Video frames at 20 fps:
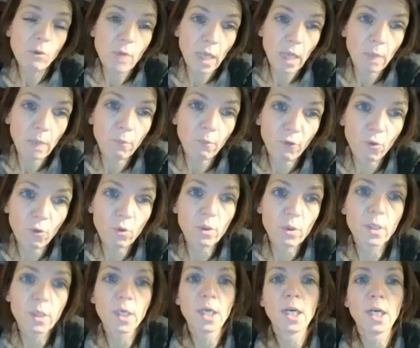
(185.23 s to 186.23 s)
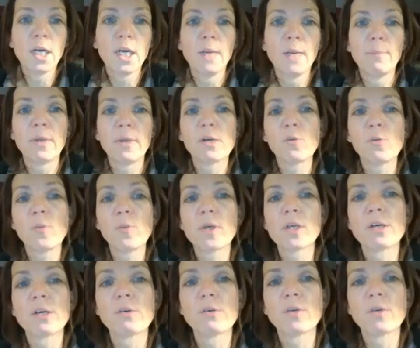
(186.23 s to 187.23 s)
name for. But open
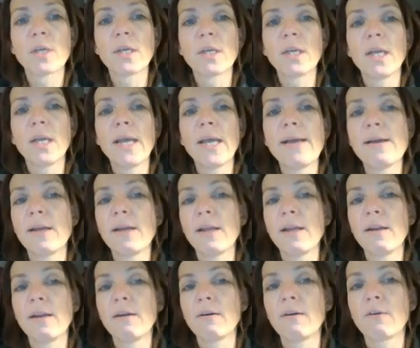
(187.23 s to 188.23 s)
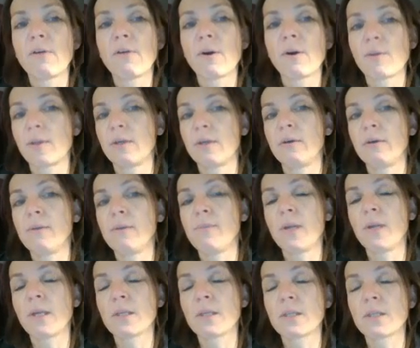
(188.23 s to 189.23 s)
coding in grounded theory
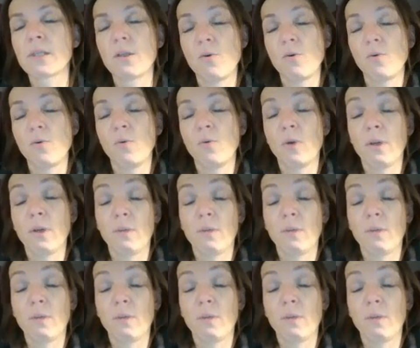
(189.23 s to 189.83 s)
means you